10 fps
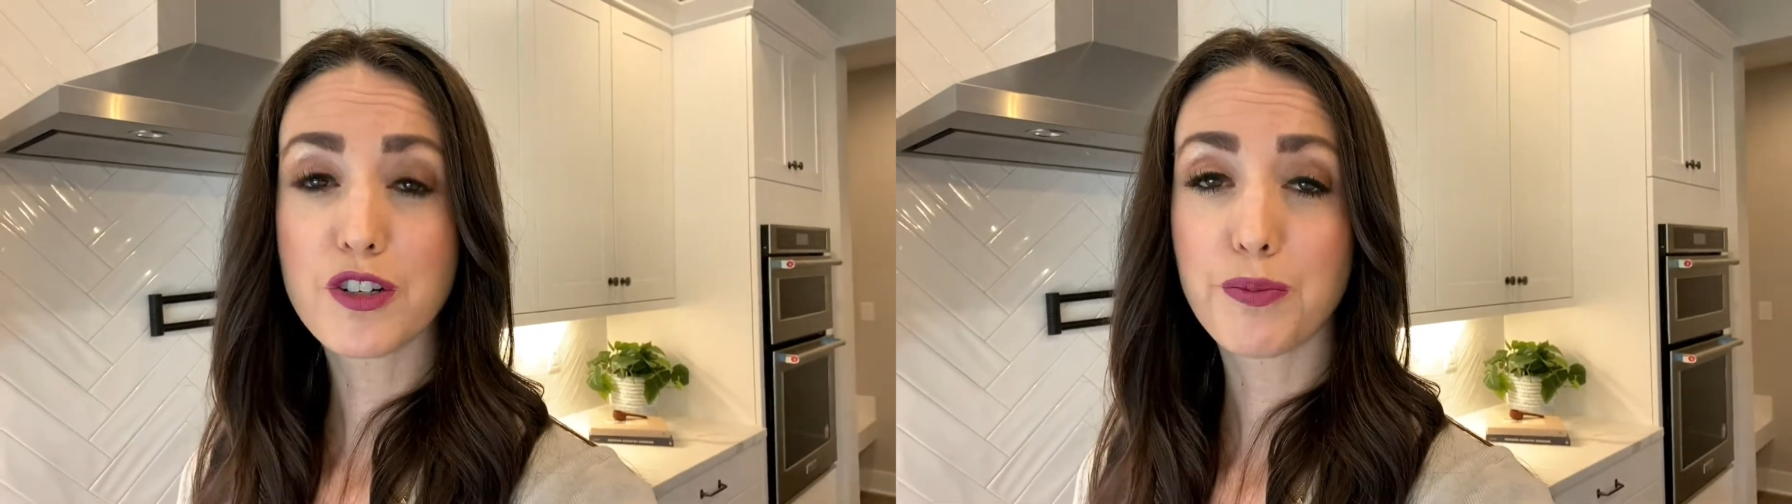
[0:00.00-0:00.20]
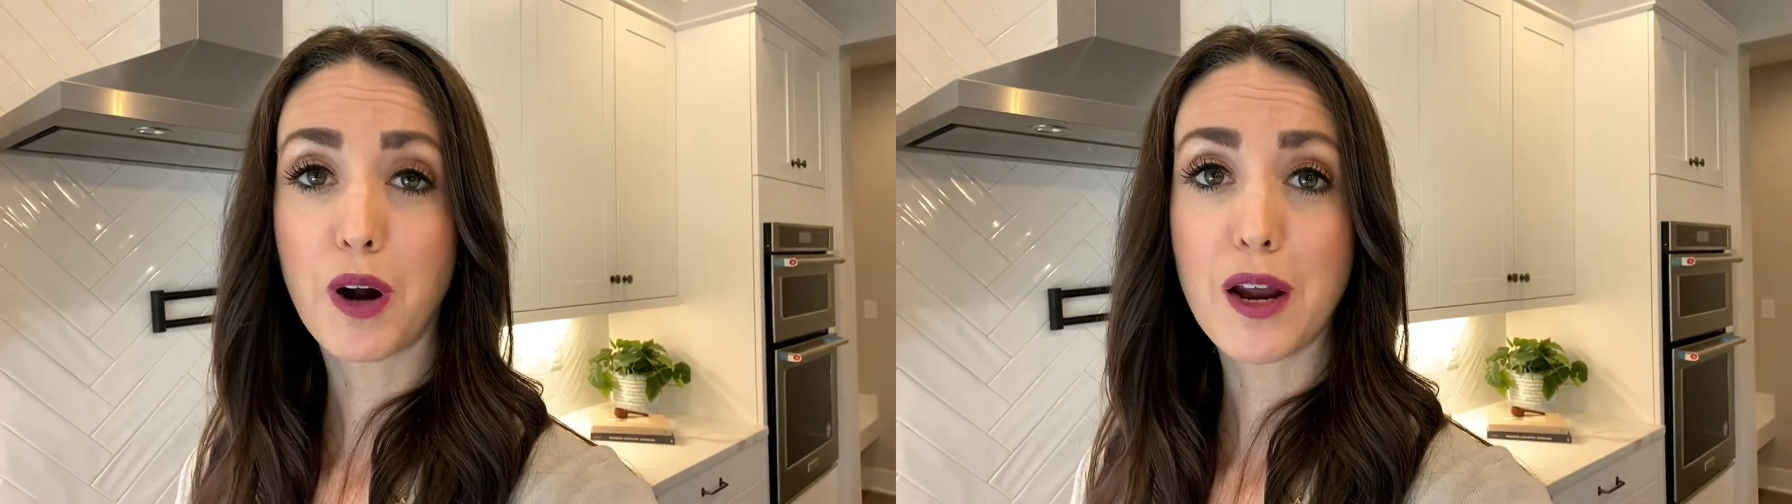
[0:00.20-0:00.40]

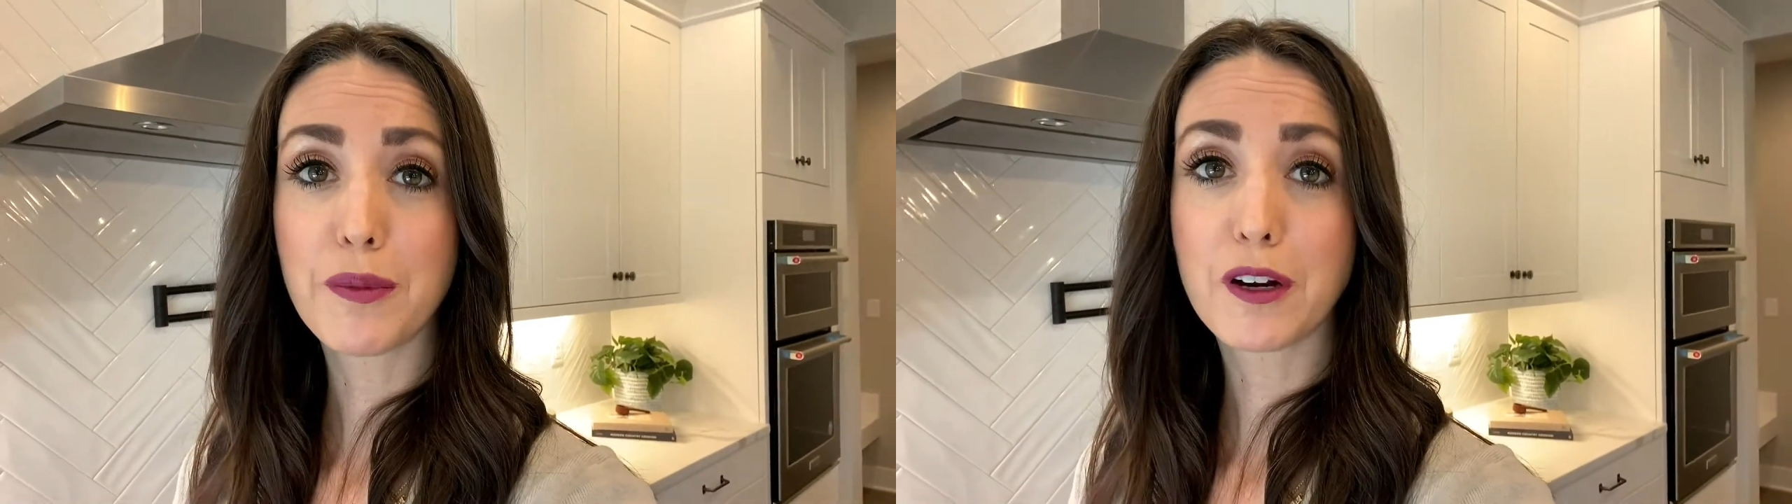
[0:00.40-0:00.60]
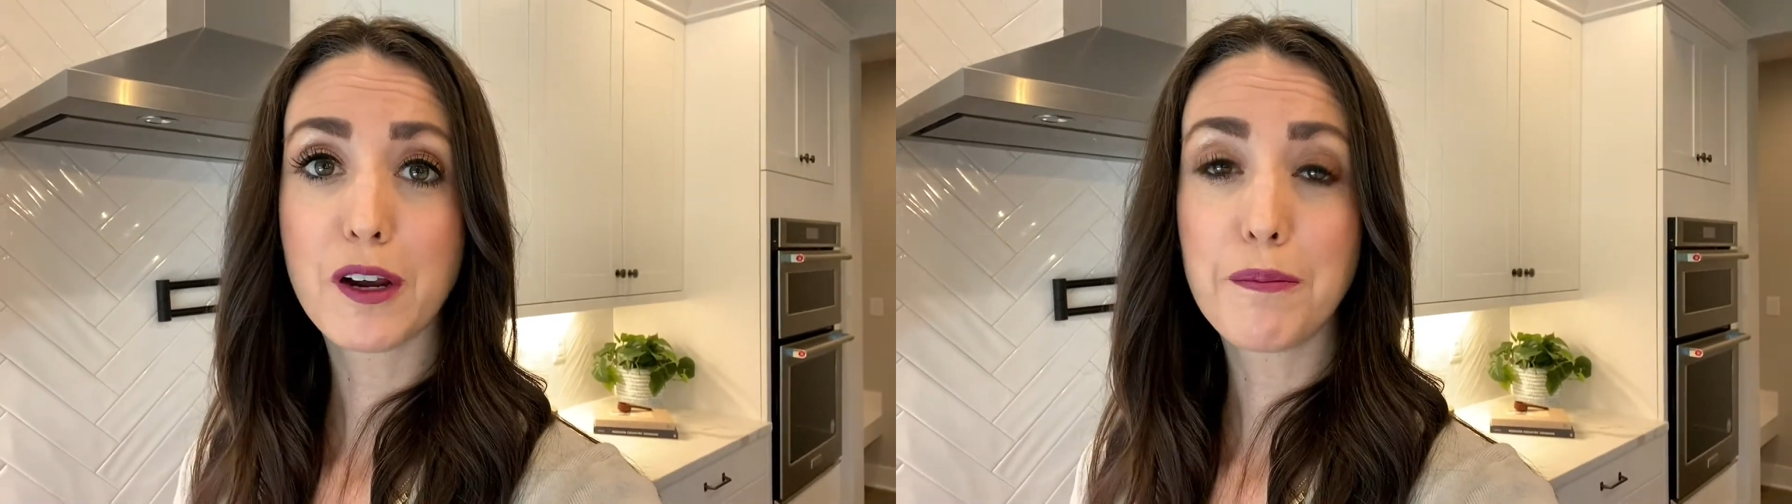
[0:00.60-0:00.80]

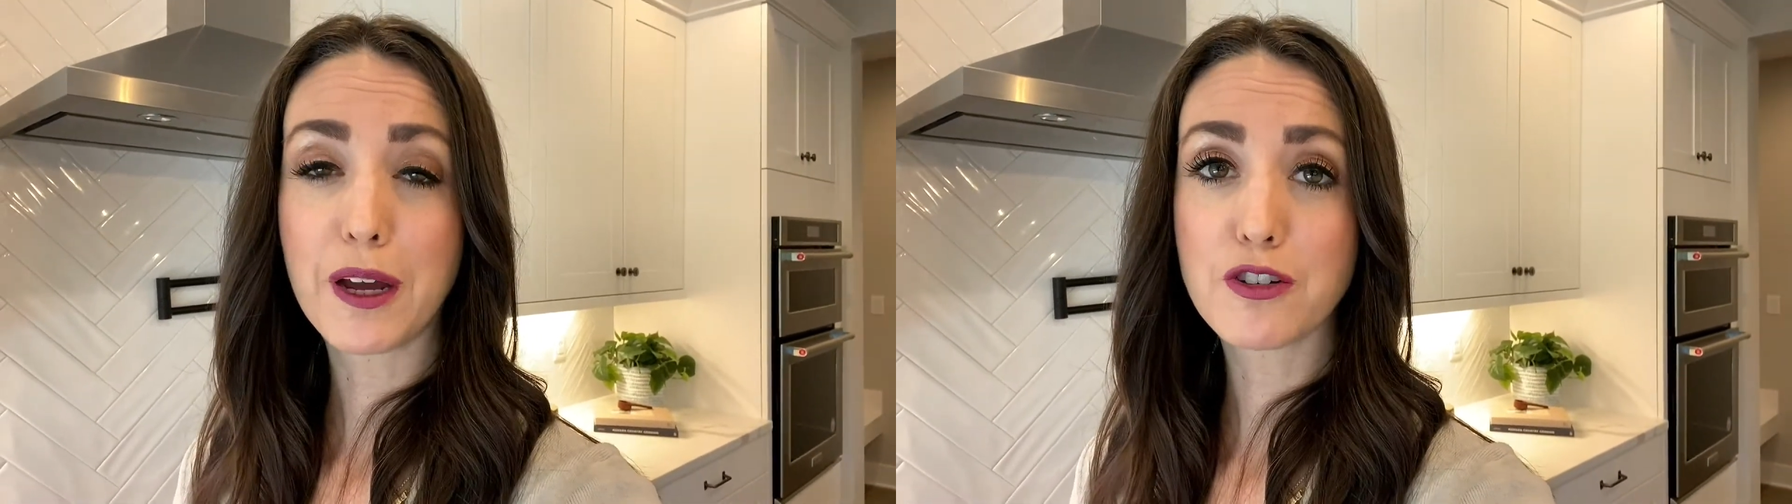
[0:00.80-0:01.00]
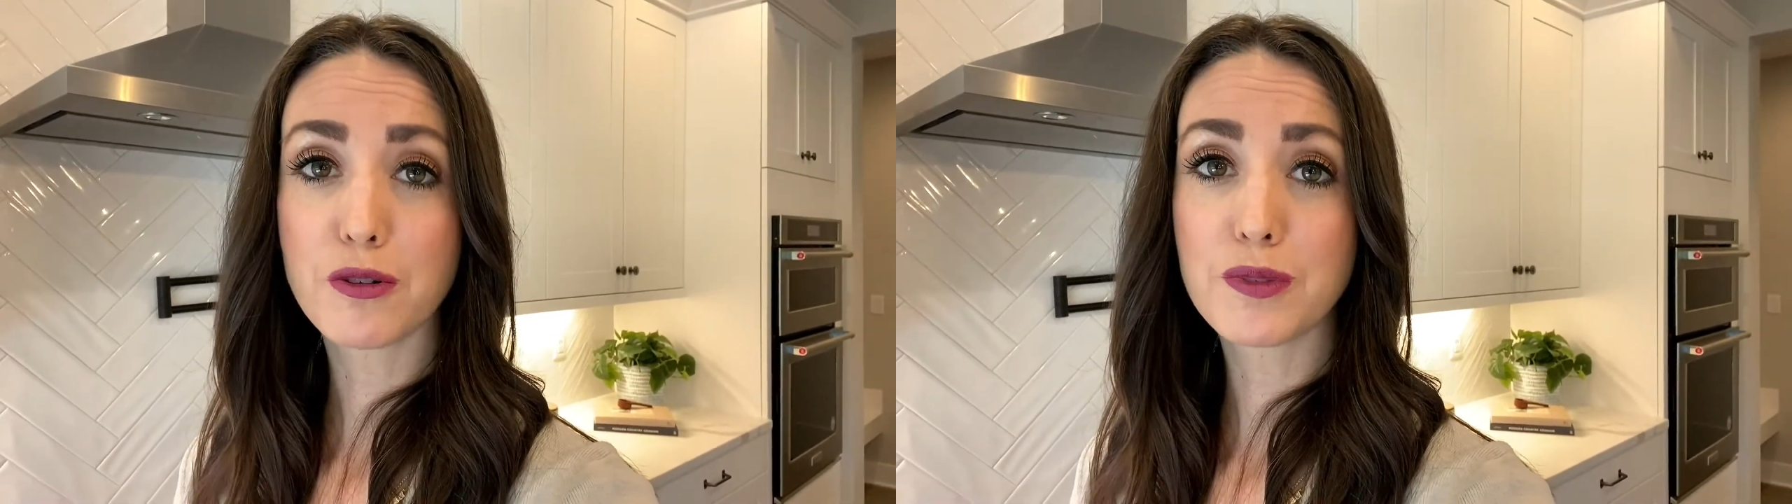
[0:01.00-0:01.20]
primary
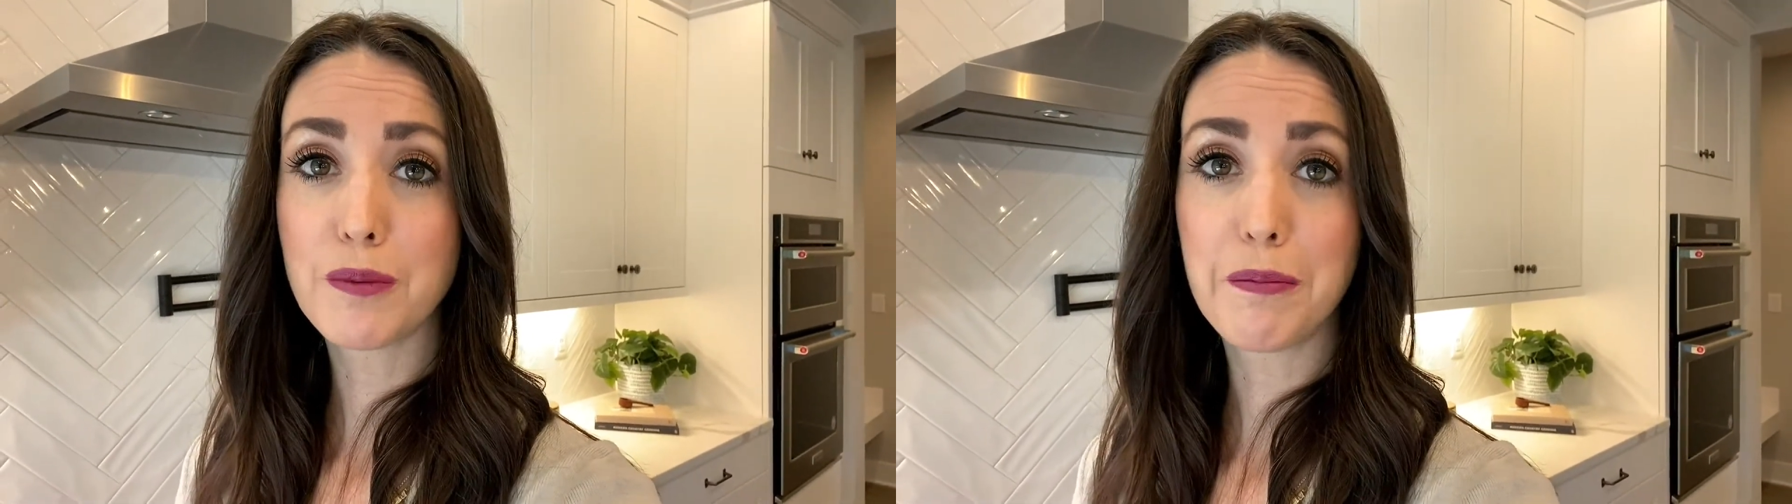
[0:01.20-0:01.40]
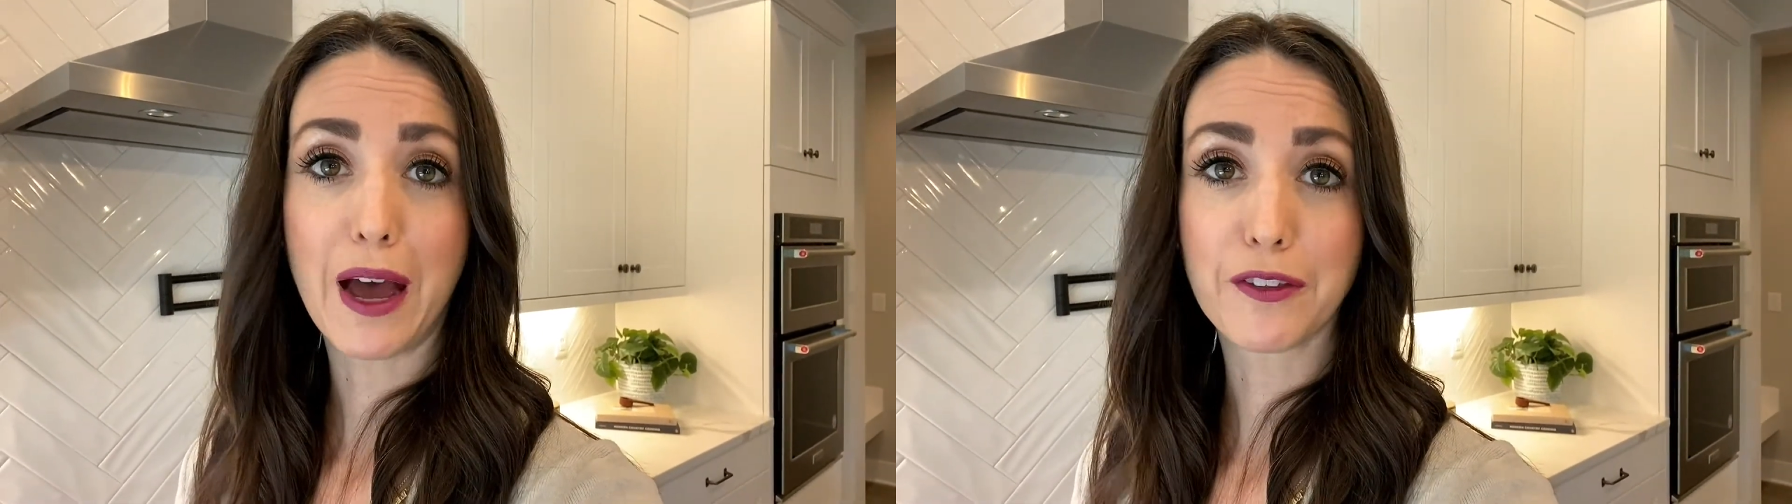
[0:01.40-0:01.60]
bedrooms and
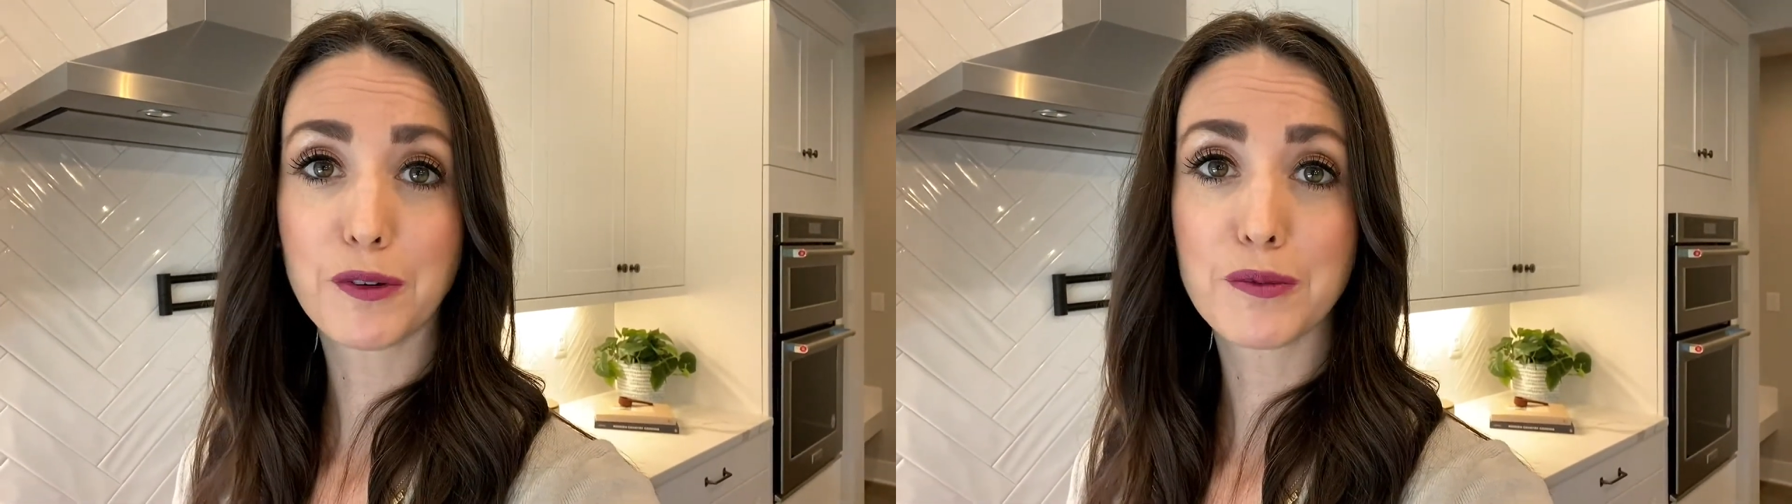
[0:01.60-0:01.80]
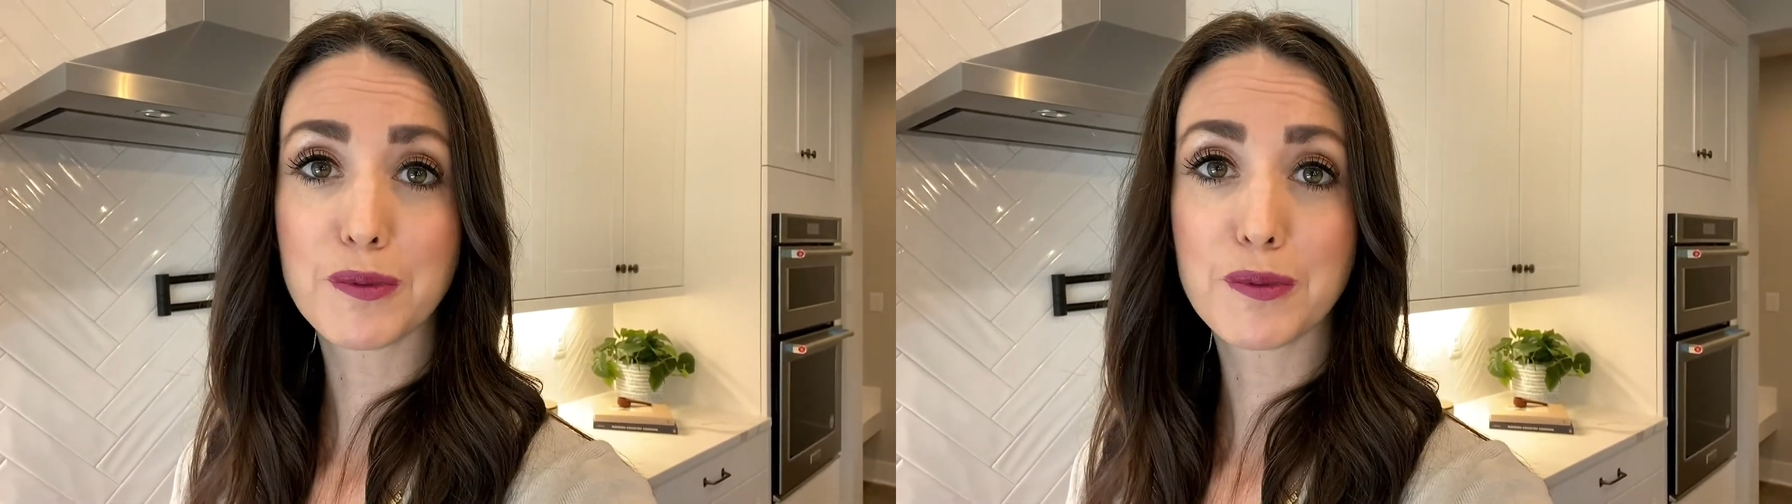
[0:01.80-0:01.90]
bathrooms,